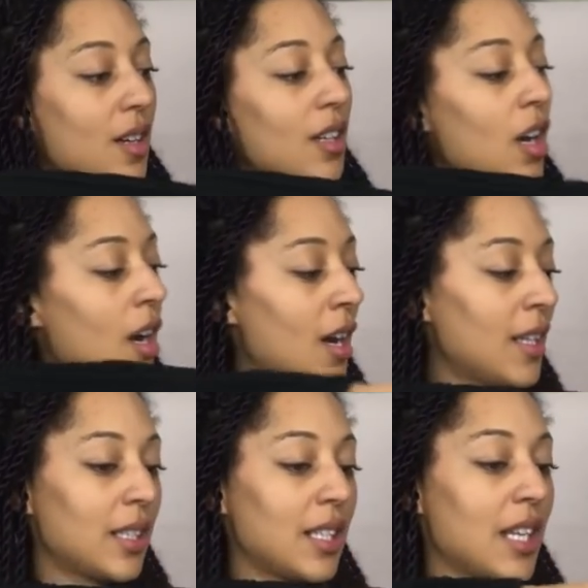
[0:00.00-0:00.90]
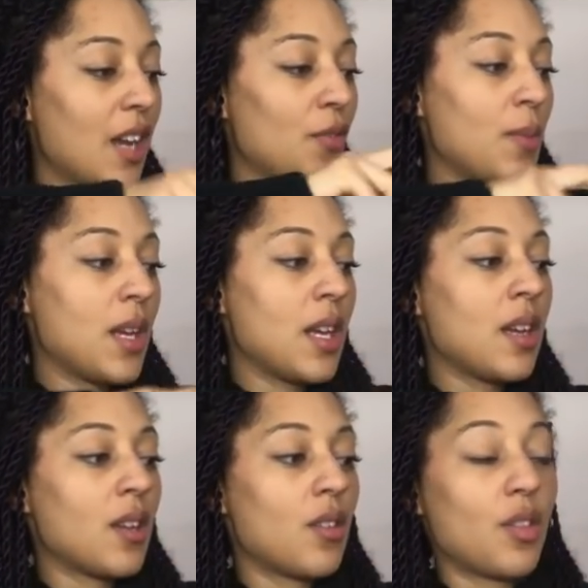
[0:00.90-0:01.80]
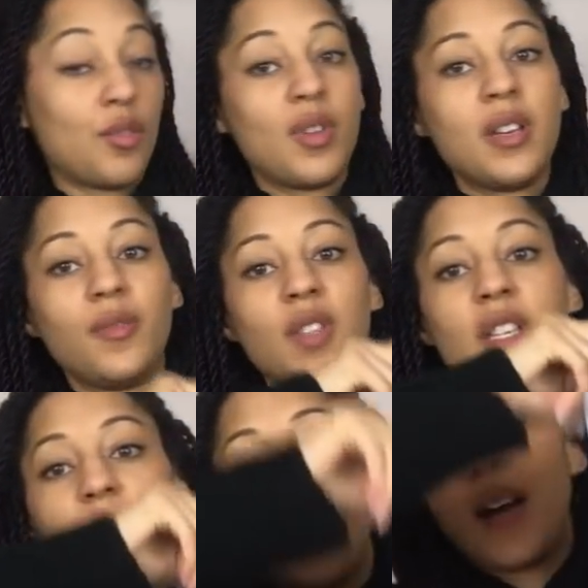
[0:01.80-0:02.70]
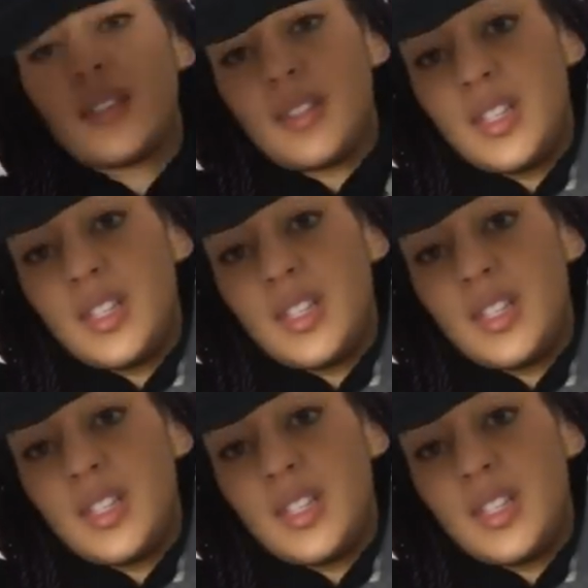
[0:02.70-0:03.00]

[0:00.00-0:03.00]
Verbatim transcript: kindly gave me three of these bags.